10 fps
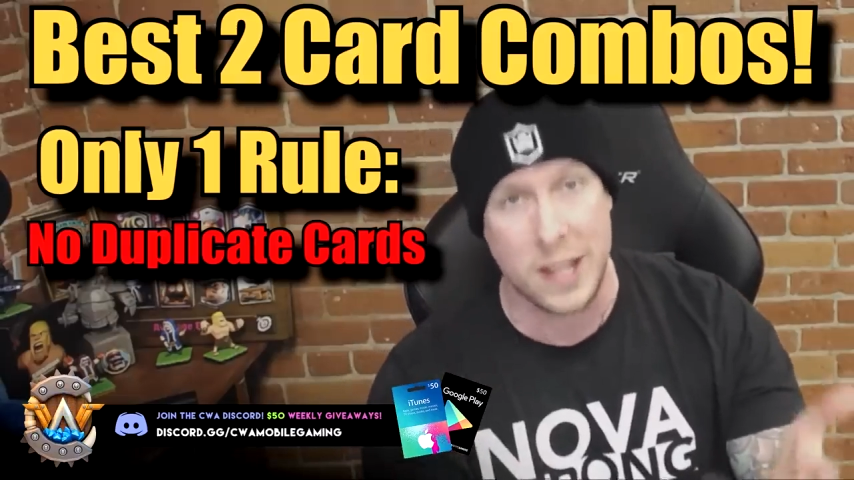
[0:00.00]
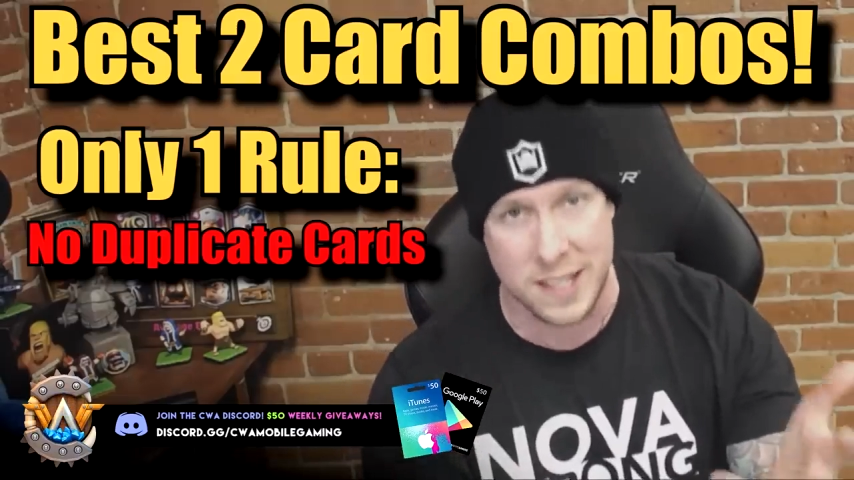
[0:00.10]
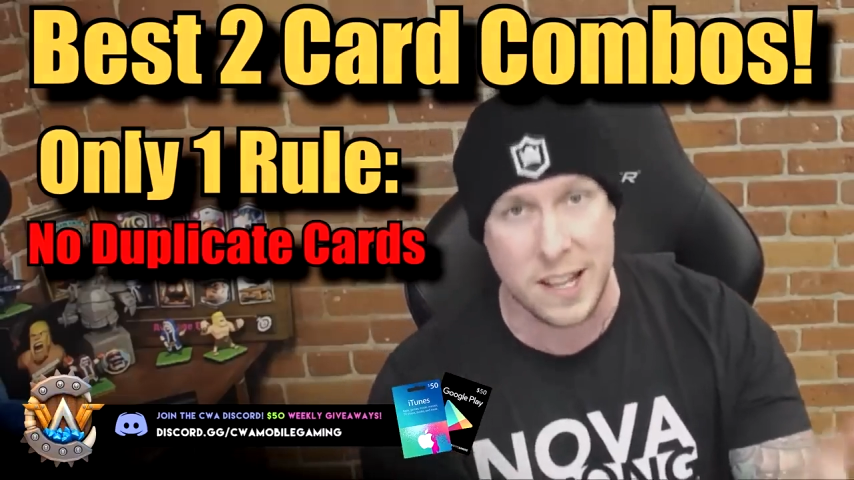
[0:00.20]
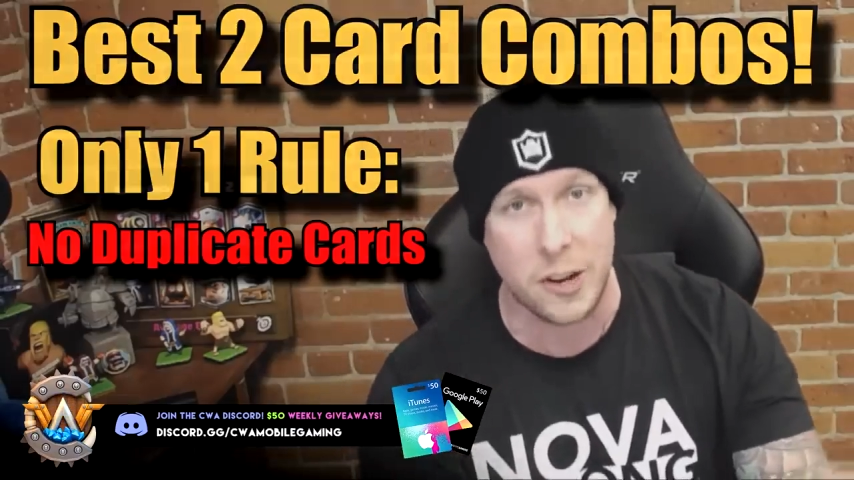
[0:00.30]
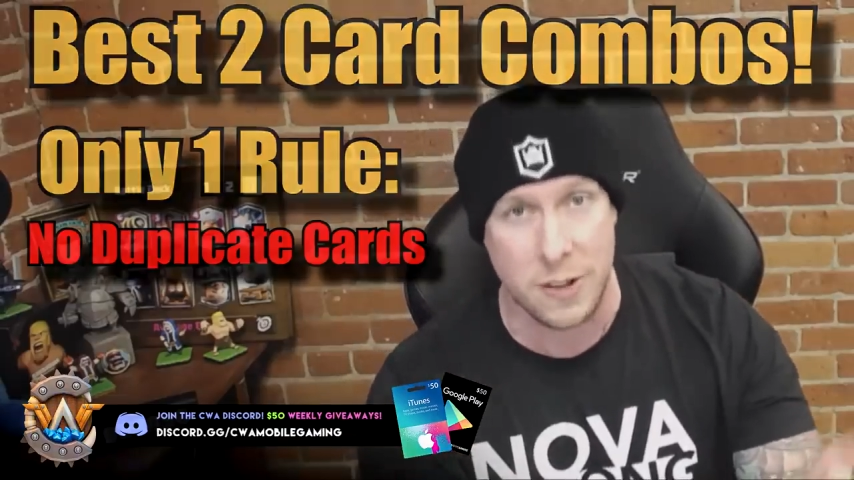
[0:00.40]

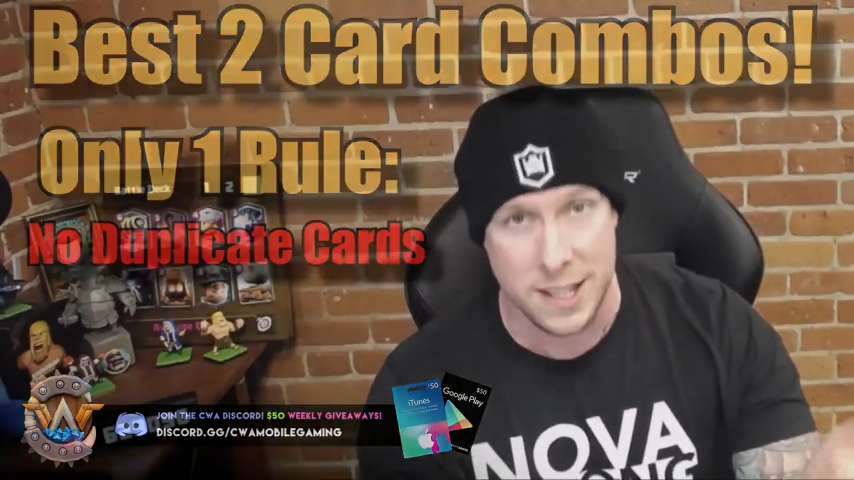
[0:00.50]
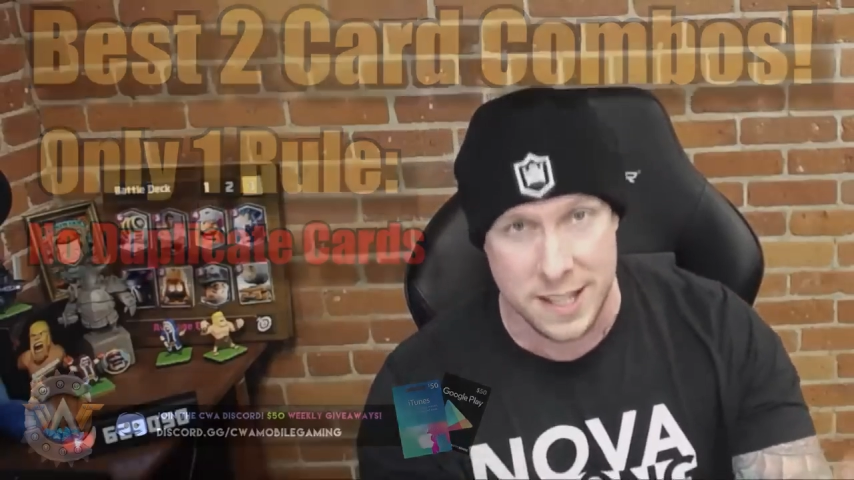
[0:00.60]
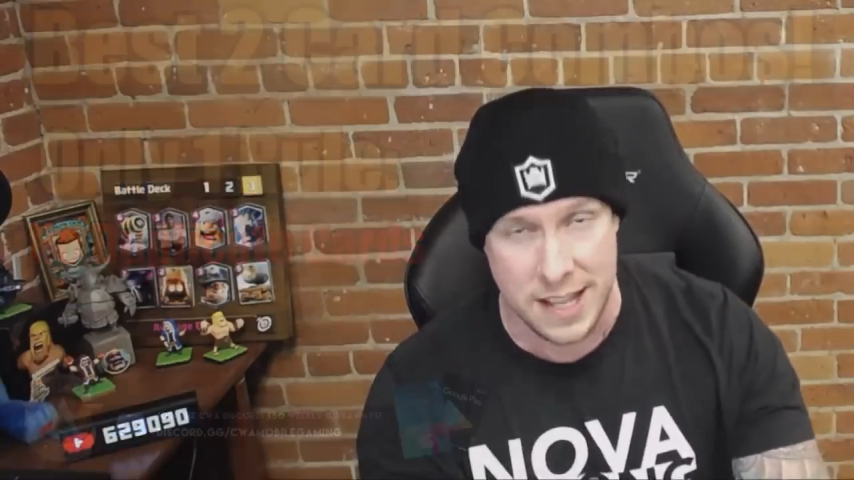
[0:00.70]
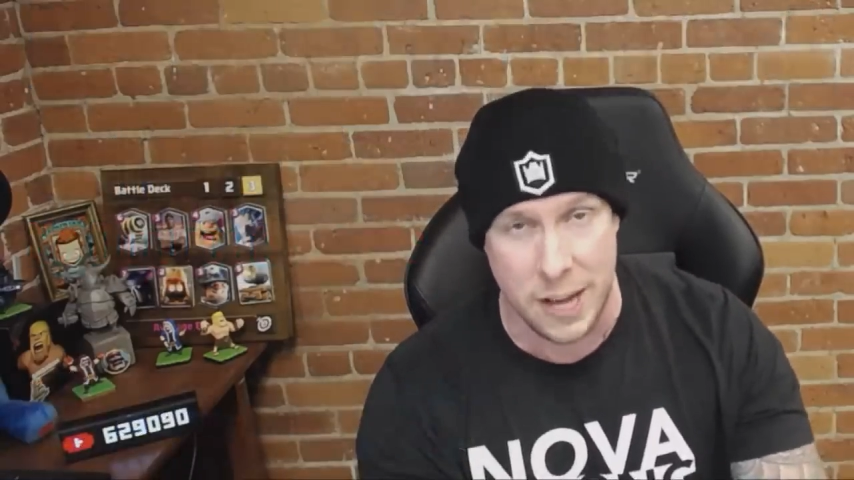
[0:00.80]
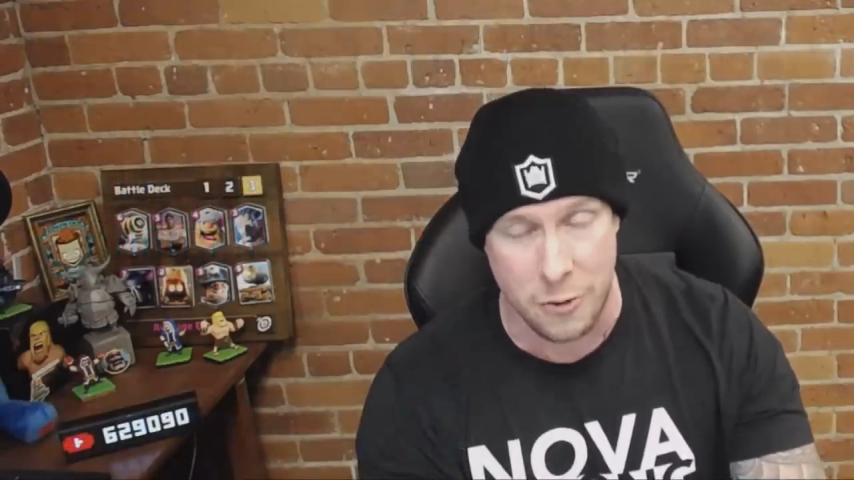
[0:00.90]
etc,
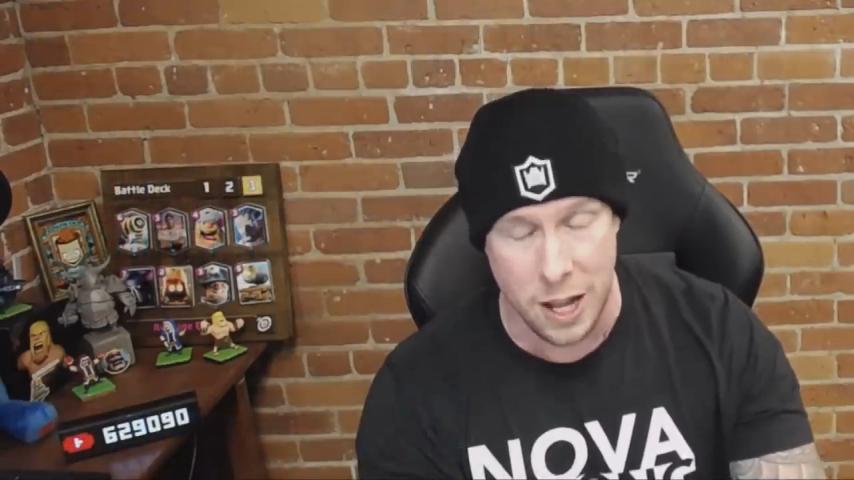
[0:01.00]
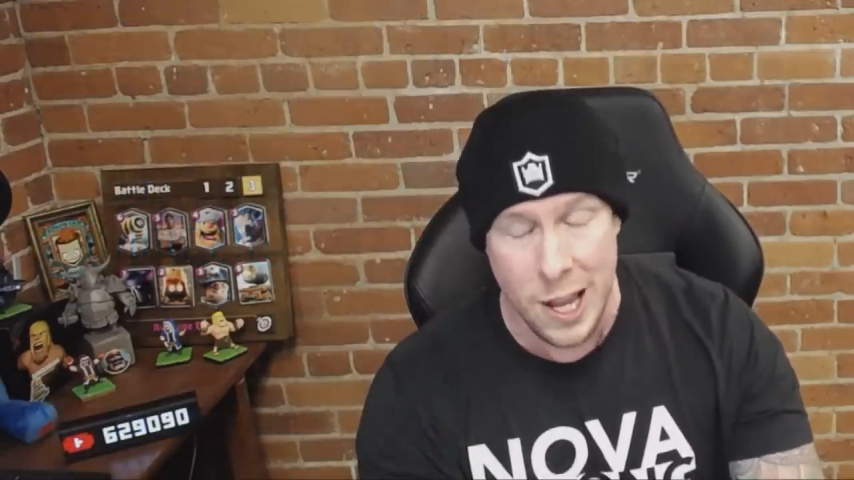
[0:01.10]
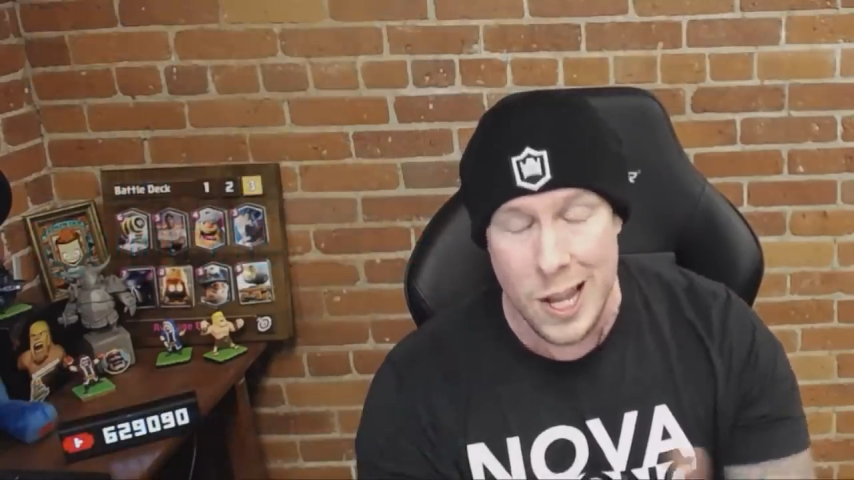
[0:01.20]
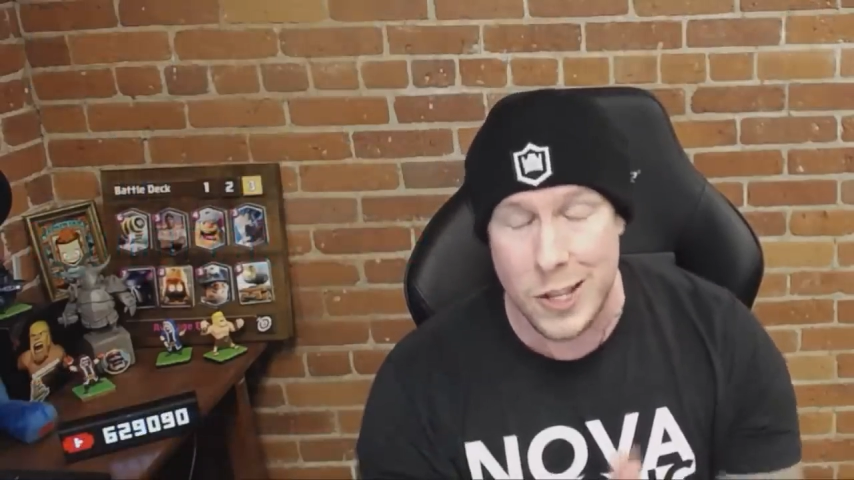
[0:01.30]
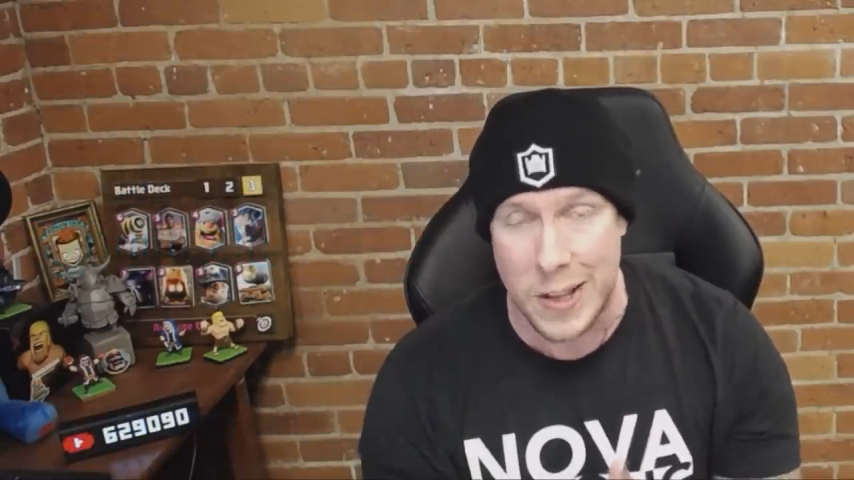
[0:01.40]

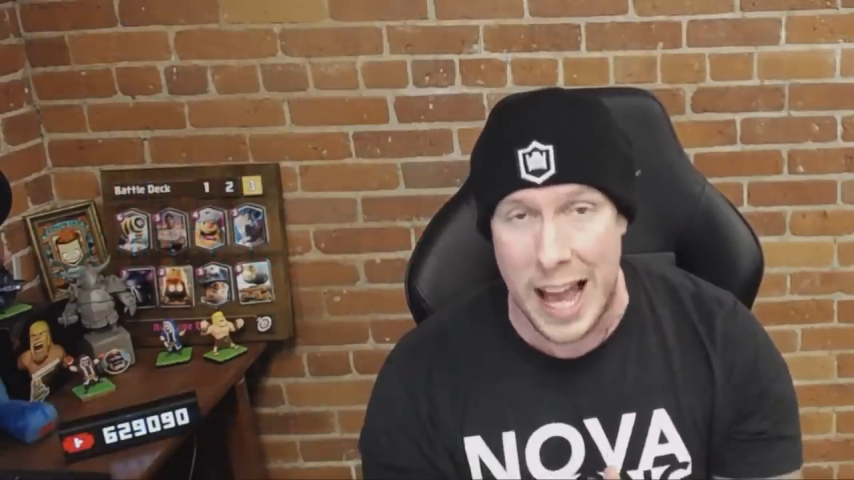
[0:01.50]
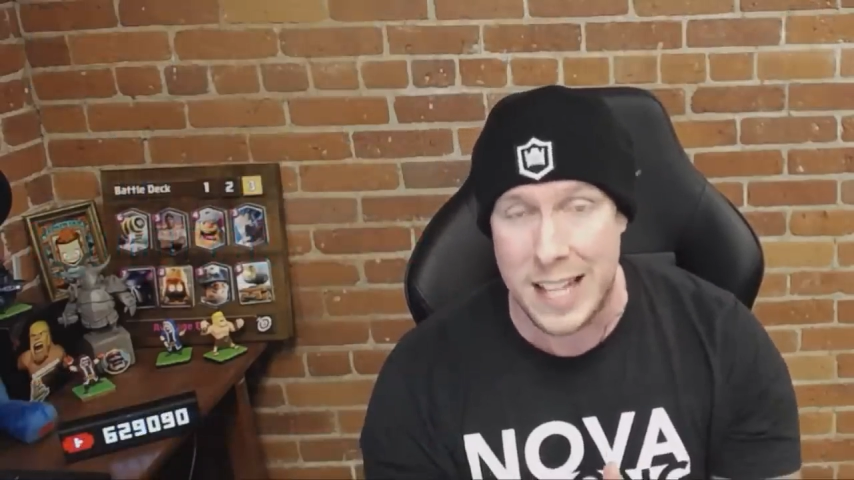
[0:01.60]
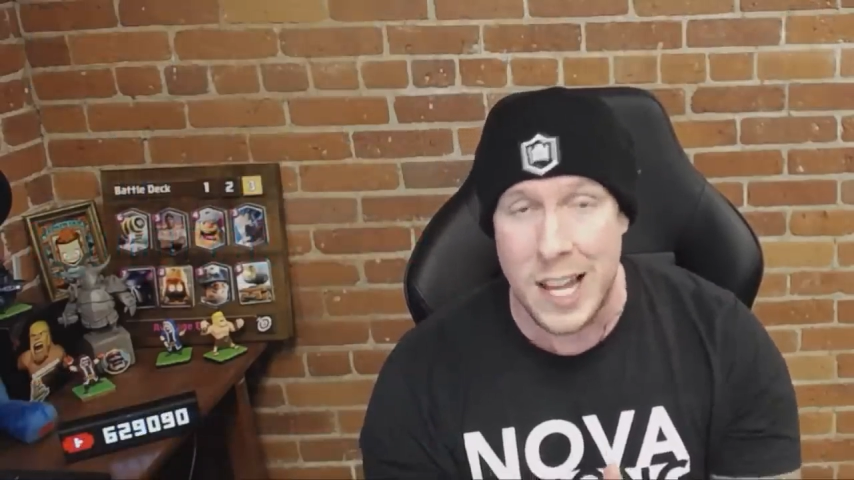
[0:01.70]
etc. So guys,